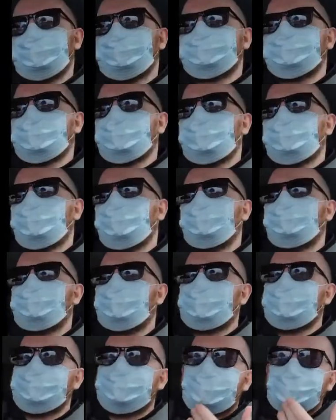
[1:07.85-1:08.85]
So
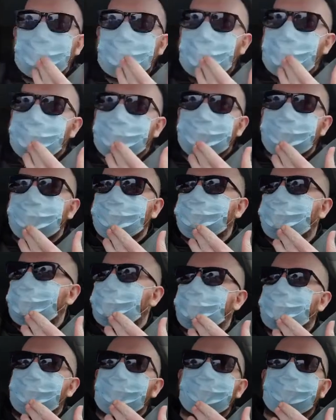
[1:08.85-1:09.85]
things like this
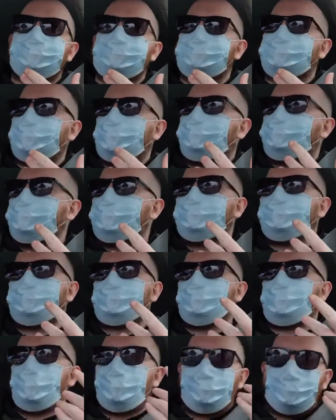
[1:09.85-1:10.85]
is going to be
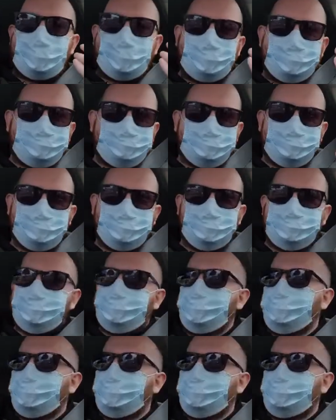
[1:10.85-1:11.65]
the normality.